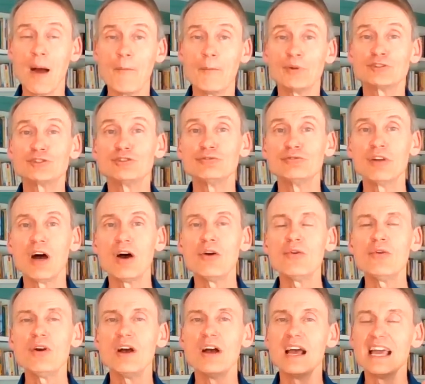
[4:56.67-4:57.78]
But you
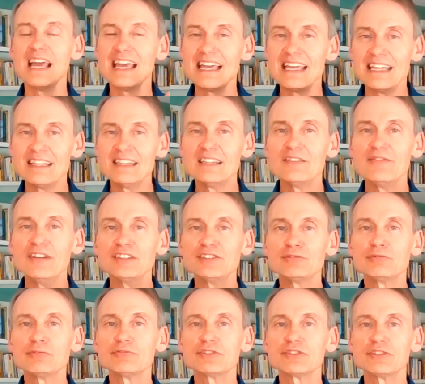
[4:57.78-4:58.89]
know,
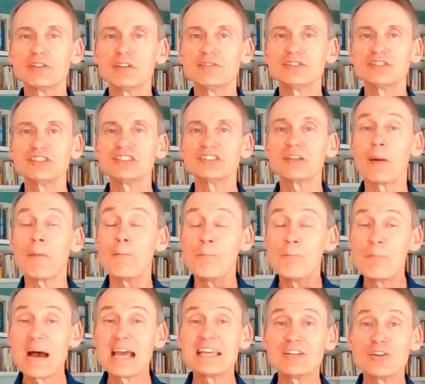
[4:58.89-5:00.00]
individual services
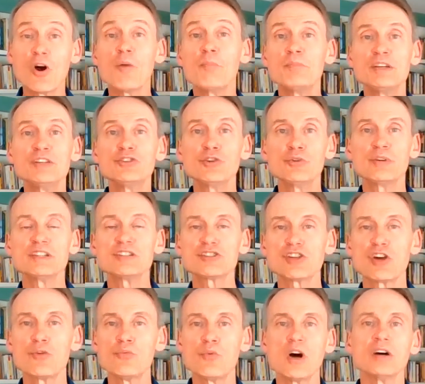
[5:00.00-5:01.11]
may not be doing
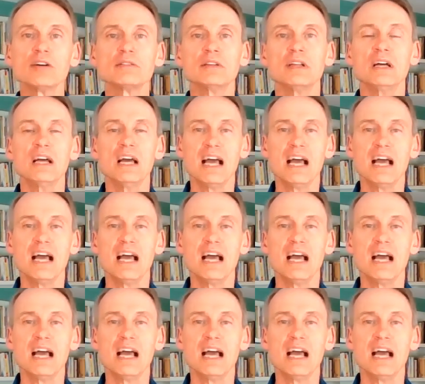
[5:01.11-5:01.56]
so well.